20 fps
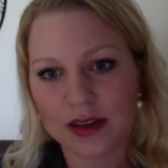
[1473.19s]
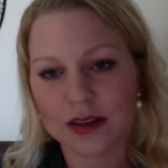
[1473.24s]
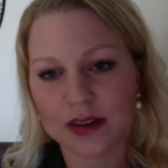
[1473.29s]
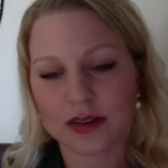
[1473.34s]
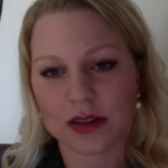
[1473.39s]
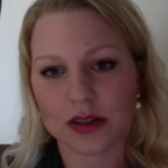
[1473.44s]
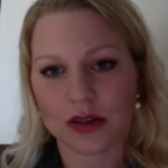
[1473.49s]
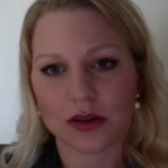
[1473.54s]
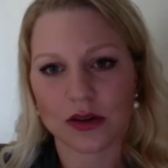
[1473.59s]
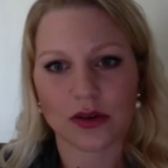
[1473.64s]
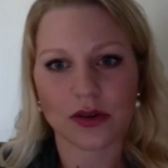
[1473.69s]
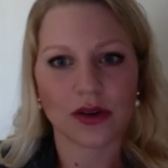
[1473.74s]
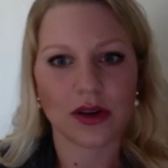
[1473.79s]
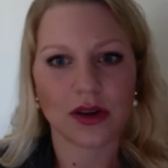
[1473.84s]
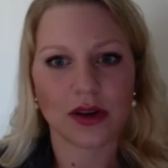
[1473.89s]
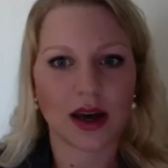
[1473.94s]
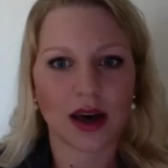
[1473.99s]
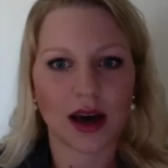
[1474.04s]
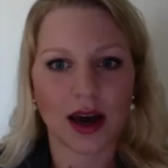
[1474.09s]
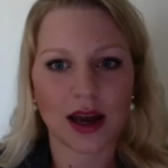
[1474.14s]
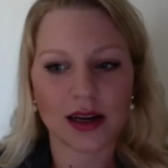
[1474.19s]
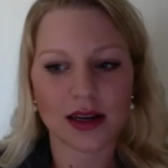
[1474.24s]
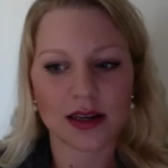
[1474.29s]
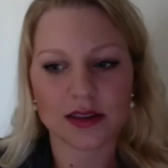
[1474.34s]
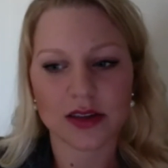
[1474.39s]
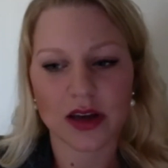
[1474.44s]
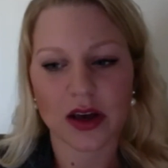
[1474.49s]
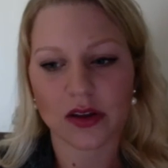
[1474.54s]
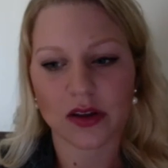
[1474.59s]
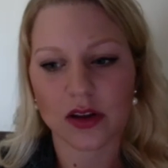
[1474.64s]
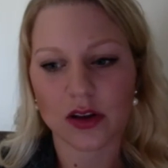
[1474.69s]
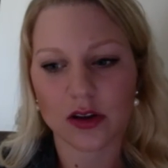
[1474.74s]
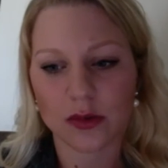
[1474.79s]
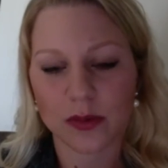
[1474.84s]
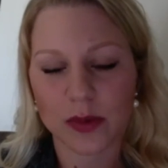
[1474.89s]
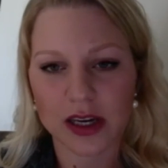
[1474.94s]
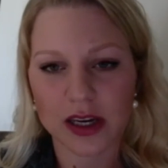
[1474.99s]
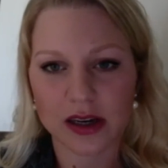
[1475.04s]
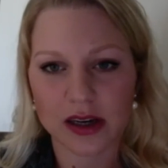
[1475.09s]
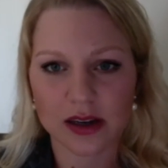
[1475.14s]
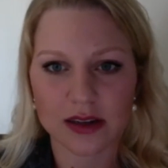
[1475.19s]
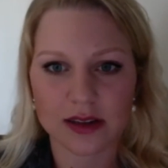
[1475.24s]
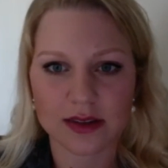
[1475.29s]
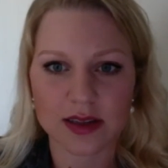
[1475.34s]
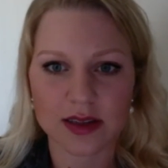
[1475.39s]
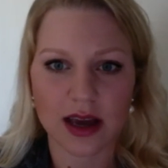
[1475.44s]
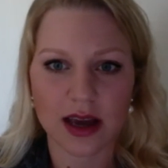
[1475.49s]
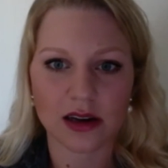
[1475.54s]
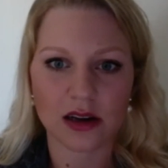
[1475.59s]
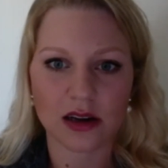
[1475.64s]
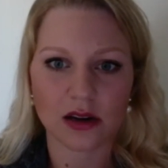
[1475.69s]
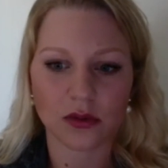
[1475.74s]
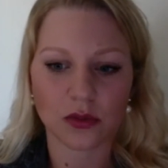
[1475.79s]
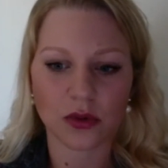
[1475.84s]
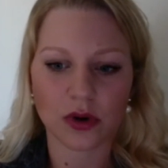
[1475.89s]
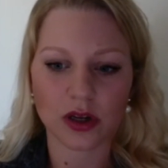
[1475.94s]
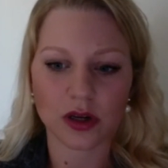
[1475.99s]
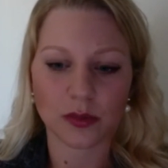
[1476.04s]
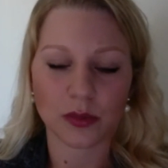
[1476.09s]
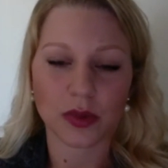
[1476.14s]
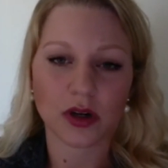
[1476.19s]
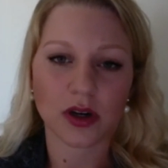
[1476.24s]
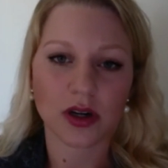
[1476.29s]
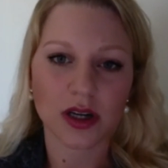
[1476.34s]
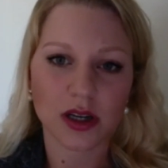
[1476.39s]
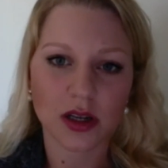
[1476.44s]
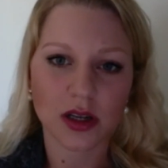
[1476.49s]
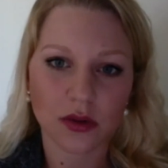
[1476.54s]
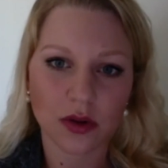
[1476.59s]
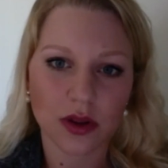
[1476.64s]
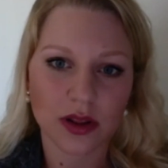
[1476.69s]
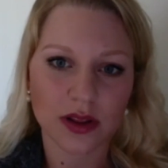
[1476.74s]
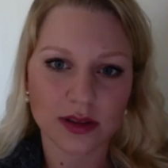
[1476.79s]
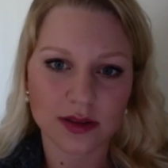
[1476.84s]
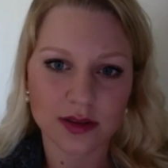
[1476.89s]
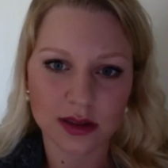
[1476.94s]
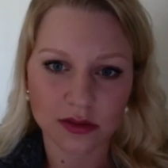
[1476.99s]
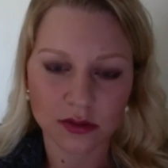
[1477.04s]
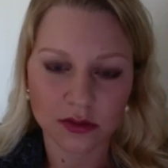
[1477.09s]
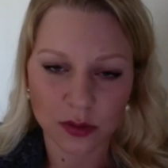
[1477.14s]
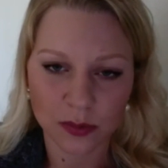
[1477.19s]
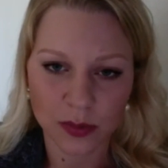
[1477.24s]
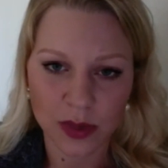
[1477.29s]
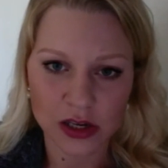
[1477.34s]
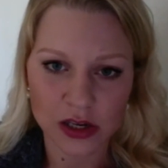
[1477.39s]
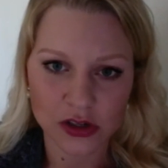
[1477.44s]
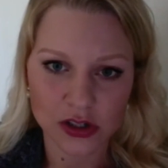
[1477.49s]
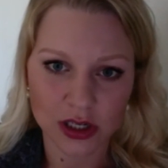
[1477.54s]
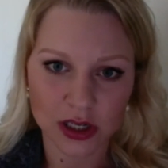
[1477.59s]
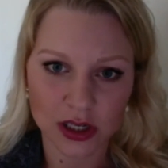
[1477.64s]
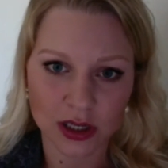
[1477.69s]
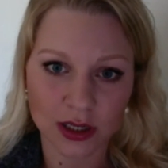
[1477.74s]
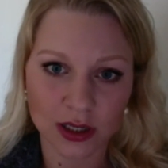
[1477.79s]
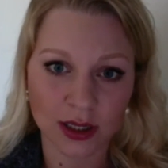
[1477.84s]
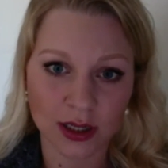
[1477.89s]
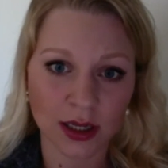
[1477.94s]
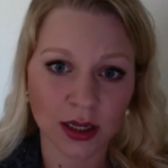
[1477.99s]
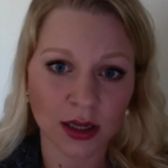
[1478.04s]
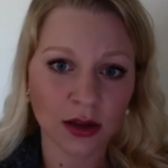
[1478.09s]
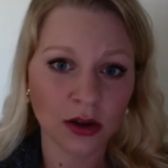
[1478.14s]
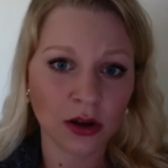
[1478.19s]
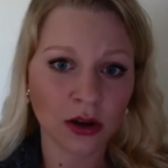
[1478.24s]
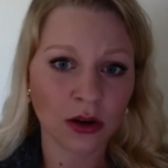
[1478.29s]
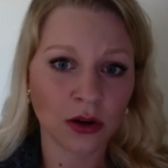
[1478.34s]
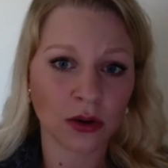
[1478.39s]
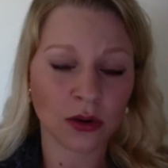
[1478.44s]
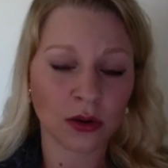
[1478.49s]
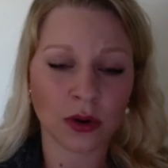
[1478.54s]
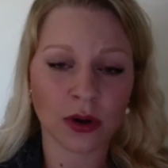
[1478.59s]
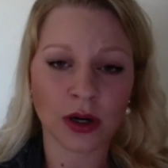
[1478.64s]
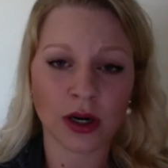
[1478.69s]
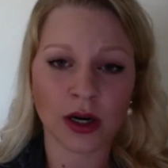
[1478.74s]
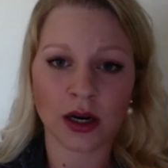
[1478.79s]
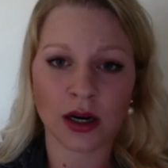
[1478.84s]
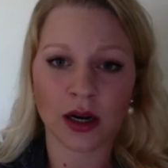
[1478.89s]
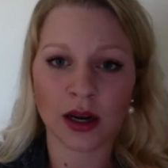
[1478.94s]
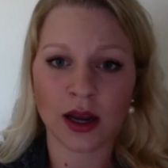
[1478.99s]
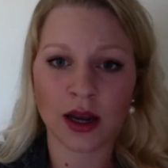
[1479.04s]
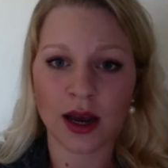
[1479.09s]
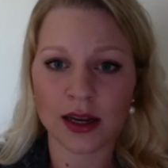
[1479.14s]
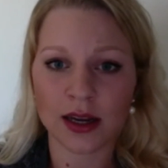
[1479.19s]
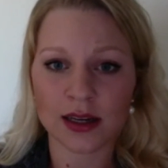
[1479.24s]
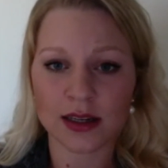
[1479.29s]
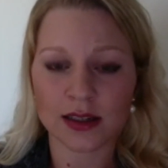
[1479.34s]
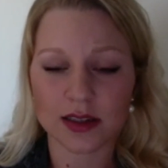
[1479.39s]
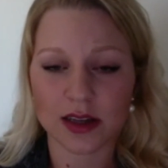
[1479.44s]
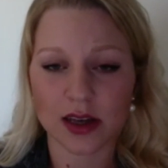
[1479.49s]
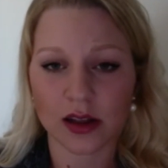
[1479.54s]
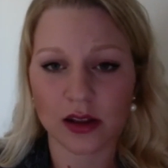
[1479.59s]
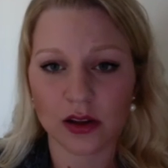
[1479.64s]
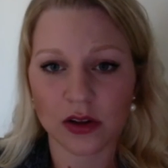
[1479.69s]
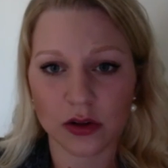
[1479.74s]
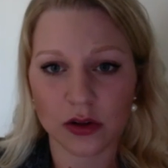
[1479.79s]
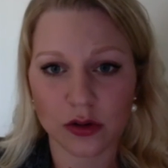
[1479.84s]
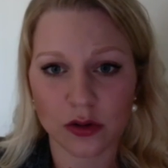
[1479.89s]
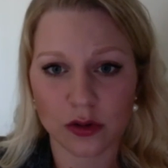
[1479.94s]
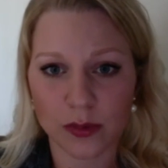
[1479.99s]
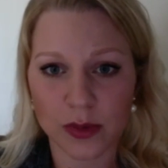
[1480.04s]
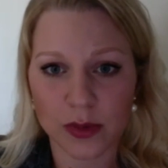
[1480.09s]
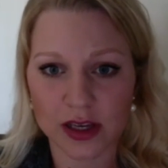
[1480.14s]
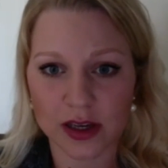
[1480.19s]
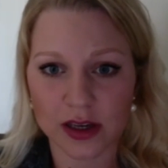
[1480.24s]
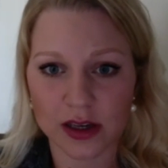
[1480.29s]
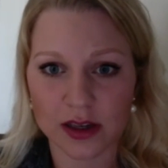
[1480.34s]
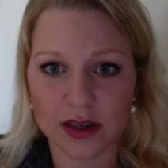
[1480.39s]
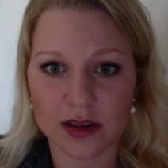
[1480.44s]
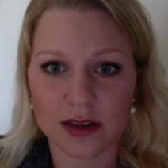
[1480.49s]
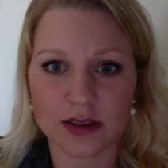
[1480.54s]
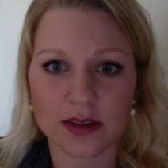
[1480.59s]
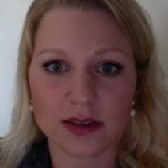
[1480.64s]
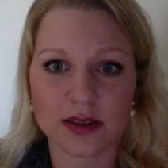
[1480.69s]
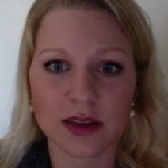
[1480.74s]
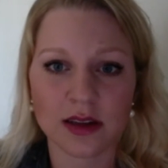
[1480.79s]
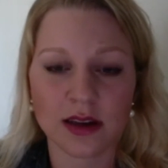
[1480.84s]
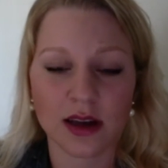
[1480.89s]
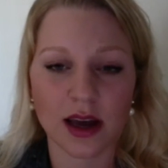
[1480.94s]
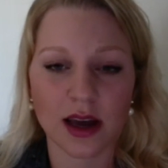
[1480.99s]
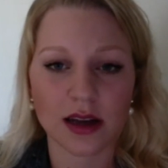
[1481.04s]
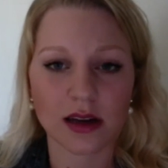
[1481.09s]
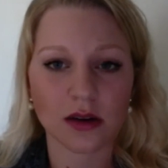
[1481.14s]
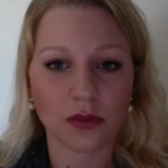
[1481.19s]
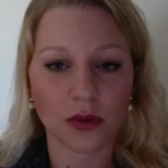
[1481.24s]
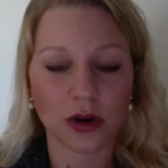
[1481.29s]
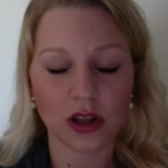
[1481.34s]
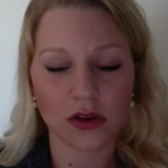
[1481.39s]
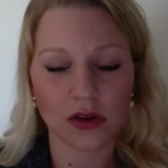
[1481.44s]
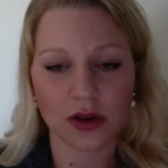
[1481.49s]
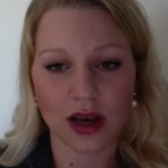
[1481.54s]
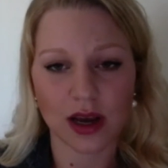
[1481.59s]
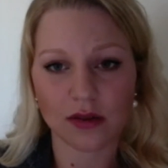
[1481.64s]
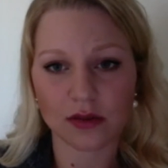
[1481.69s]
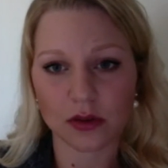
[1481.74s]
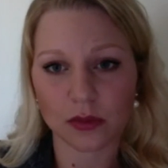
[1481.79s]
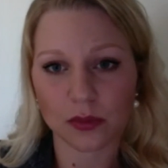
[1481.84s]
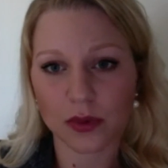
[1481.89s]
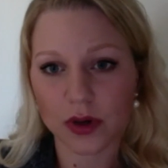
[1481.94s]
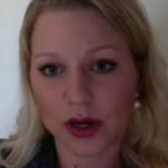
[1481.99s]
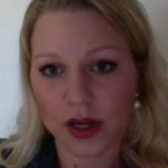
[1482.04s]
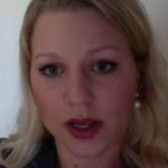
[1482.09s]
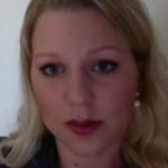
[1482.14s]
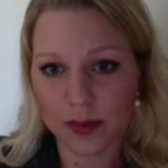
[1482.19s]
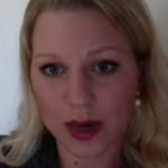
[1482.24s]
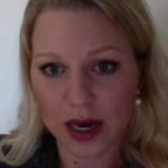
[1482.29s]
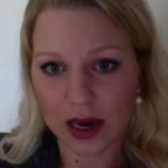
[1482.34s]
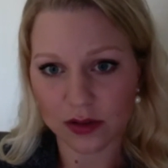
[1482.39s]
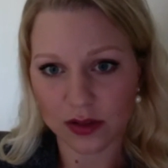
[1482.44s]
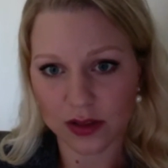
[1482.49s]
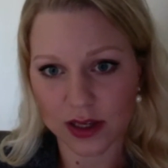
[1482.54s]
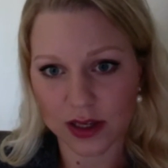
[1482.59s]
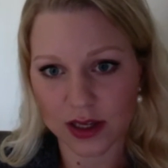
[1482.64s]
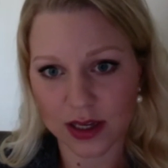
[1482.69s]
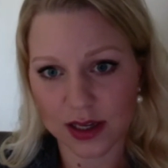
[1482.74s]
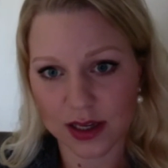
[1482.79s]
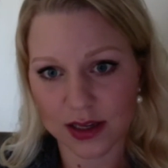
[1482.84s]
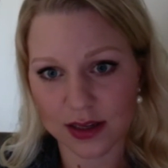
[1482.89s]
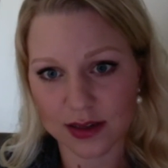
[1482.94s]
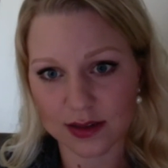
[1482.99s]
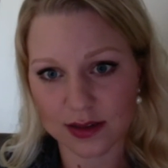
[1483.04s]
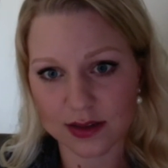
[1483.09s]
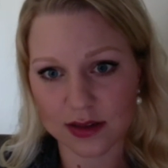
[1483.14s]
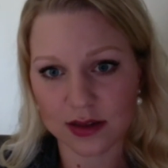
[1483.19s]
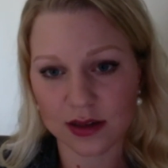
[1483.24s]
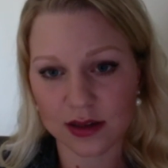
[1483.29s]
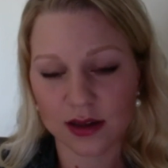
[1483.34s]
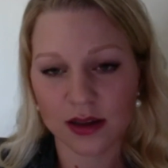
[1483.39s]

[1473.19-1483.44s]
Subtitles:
So I didn't tell you because I didn't want to burden you with this information, or I didn't tell you because I didn't want you to have to worry about this.